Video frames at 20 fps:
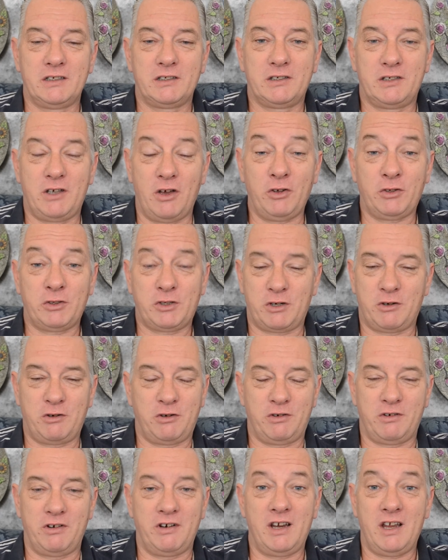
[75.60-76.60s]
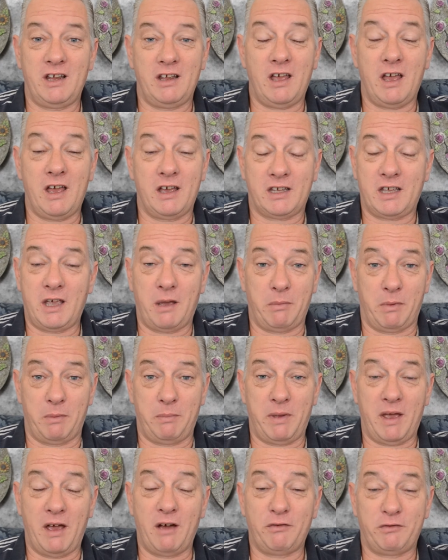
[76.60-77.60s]
God create, uh, come
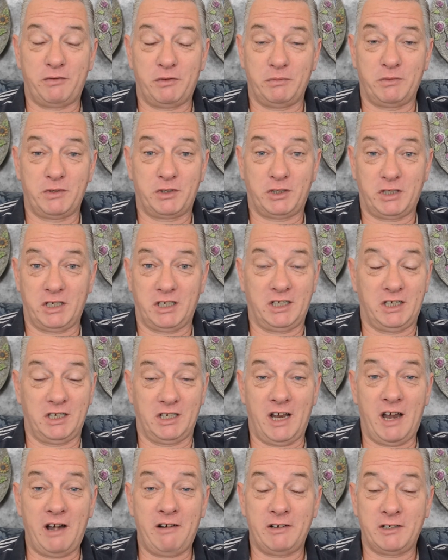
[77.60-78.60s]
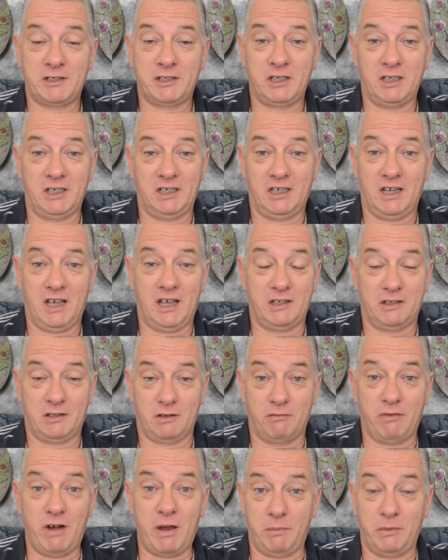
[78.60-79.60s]
about from the singularity, and the
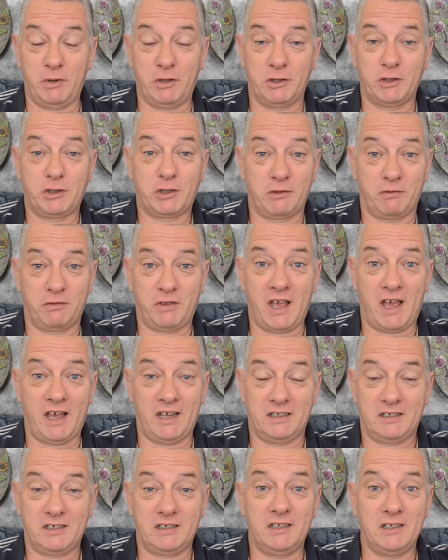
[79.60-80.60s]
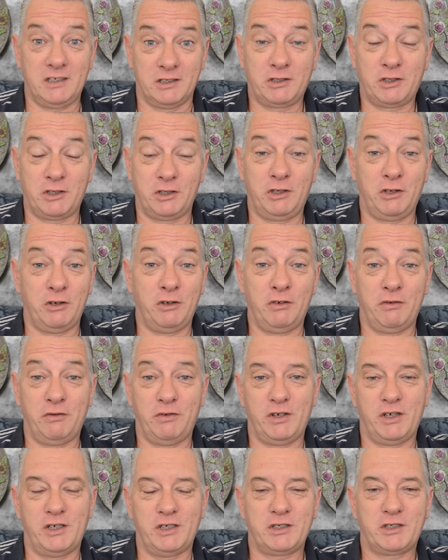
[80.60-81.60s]
remnants of that is the
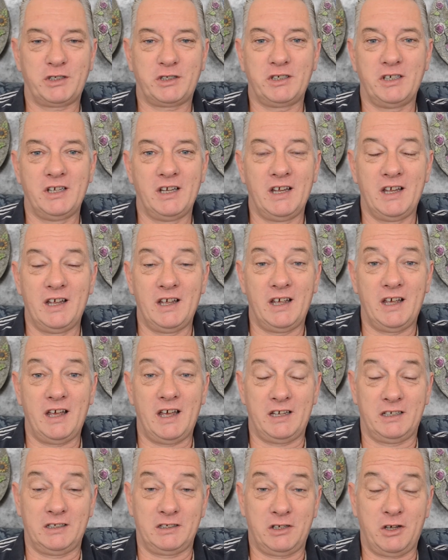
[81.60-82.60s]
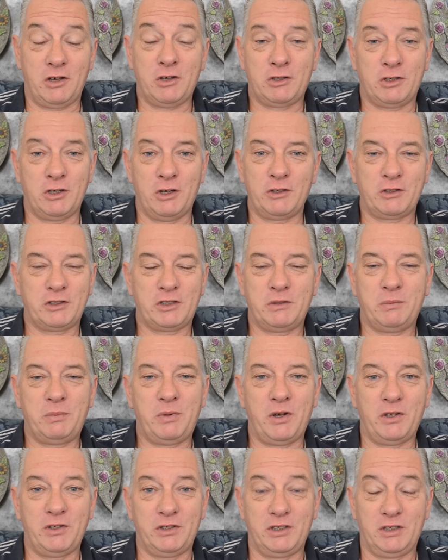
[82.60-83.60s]
universe. And God looks
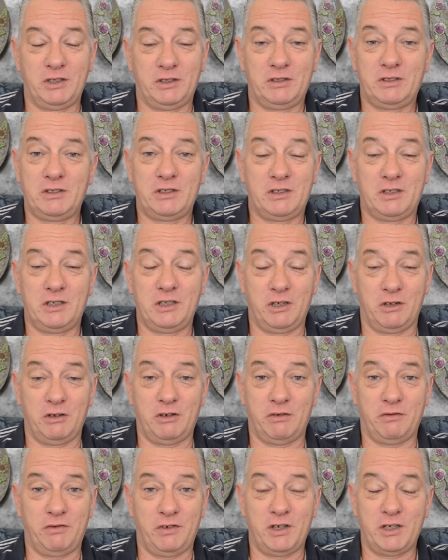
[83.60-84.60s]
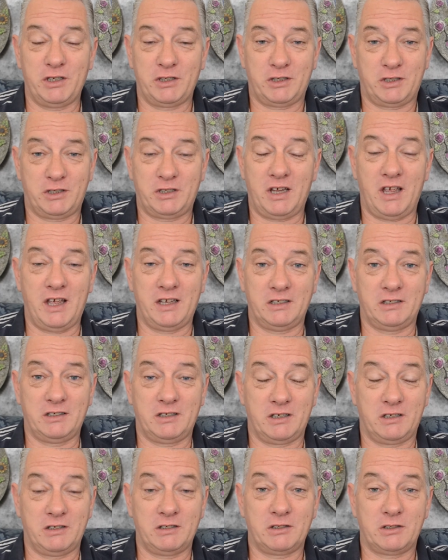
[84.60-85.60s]
upon the the universe
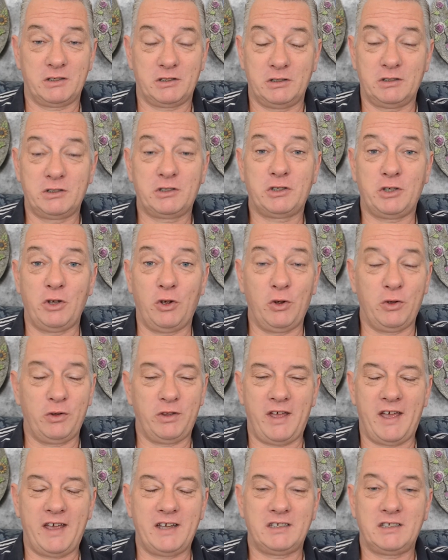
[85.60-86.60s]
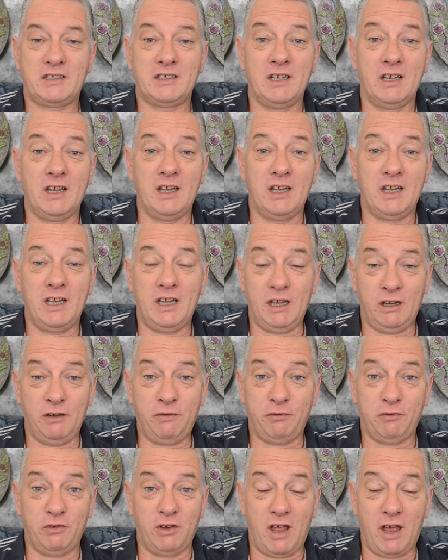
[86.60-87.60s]
and, and saw that
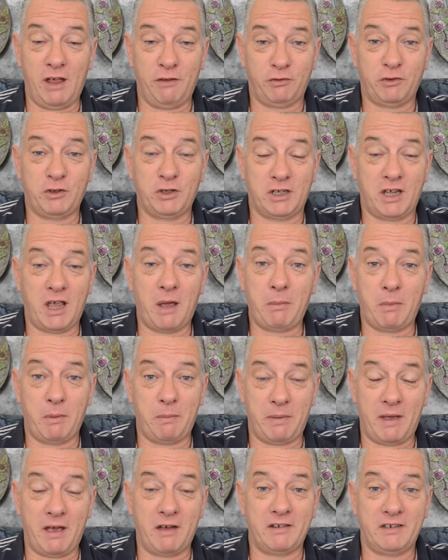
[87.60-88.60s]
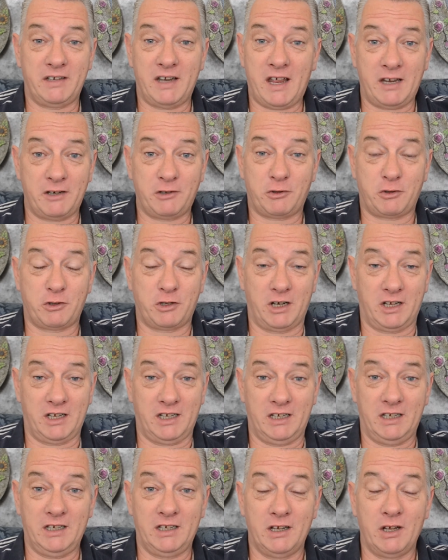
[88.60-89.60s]
if life could come about
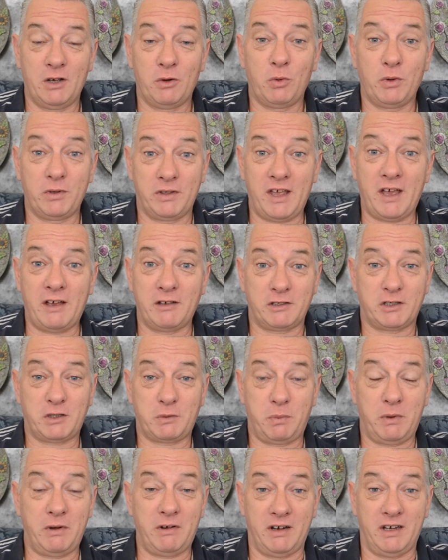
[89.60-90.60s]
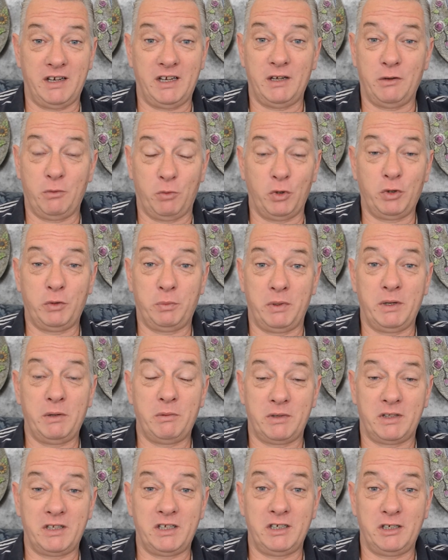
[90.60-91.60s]
naturally without spirit, it would be
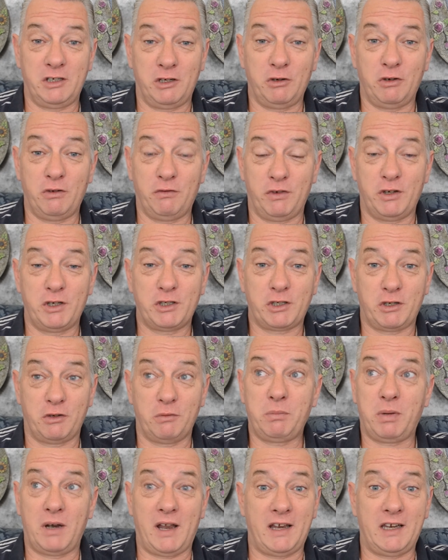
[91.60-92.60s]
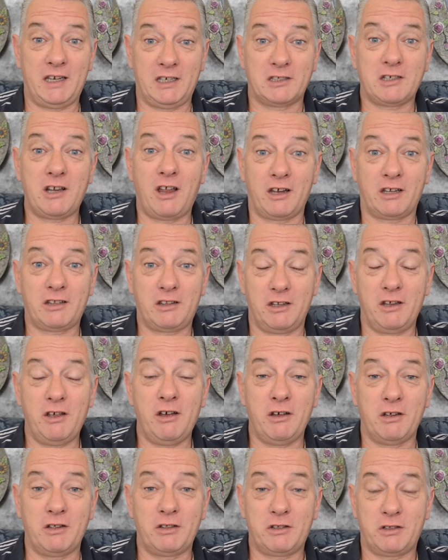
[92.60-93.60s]
within the universe on planets like the
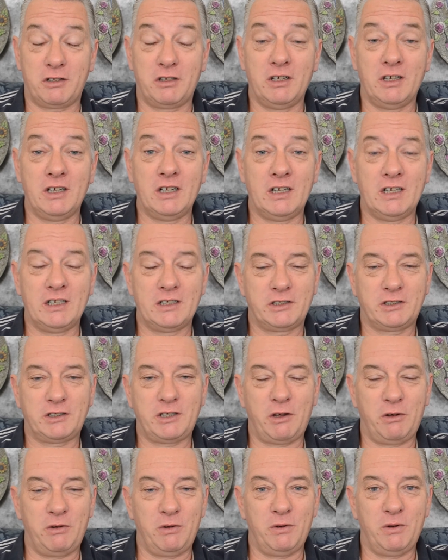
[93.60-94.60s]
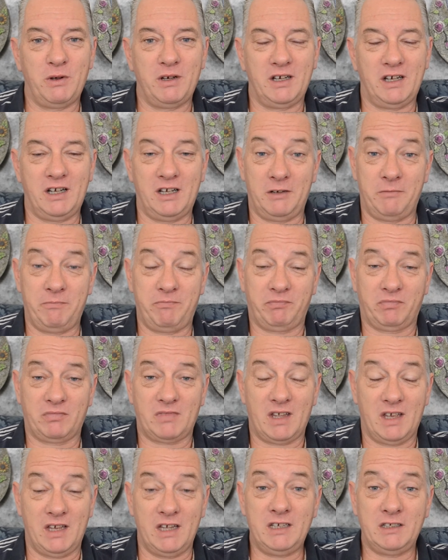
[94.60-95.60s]
Earth. So um,
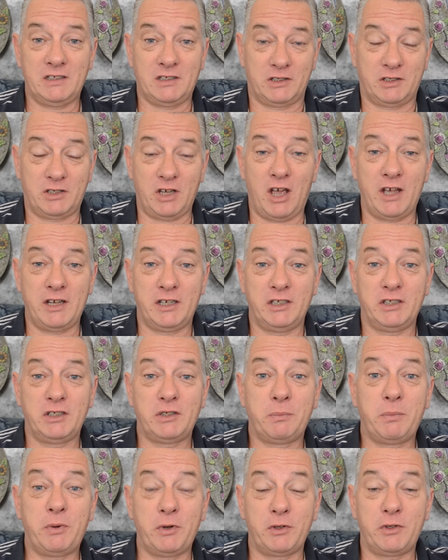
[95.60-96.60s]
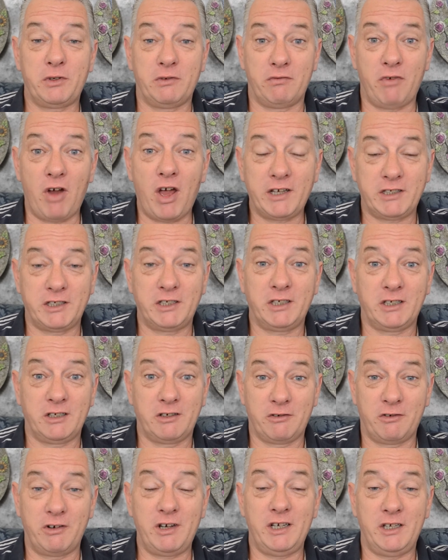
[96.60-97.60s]
he decided to put the right
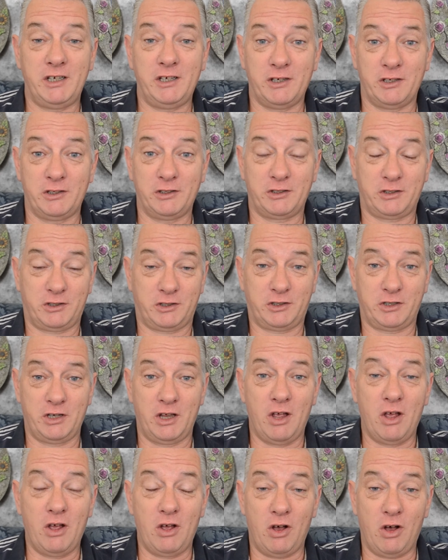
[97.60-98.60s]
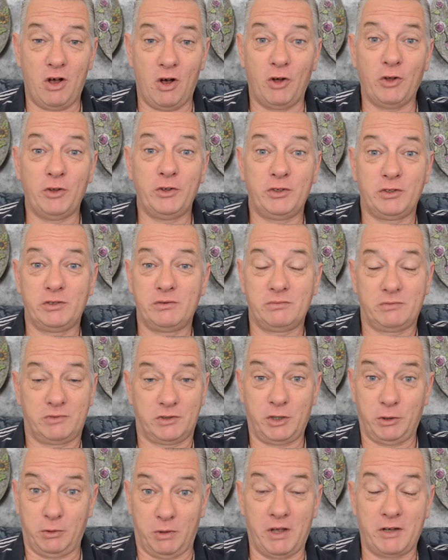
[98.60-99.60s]
ingredients on
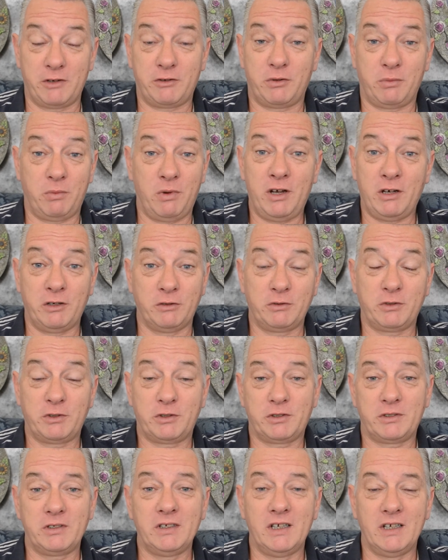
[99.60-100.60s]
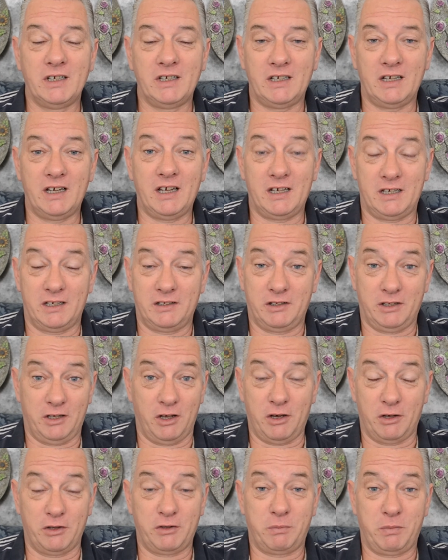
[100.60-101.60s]
200 worlds, uh, the
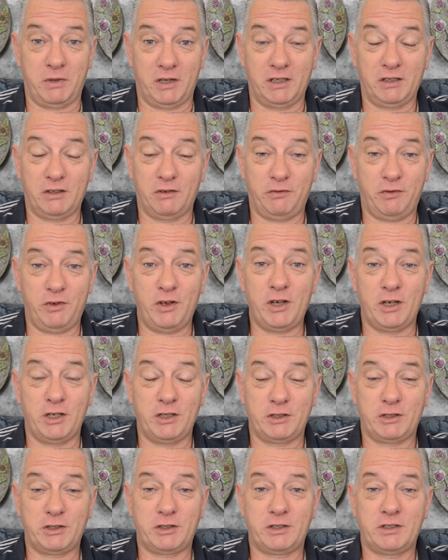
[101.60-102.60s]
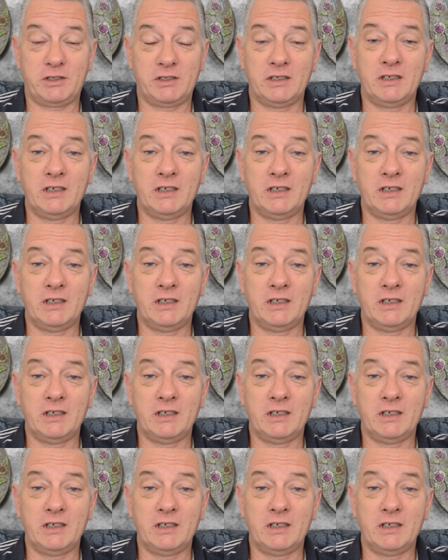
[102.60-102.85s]
Earth being the first.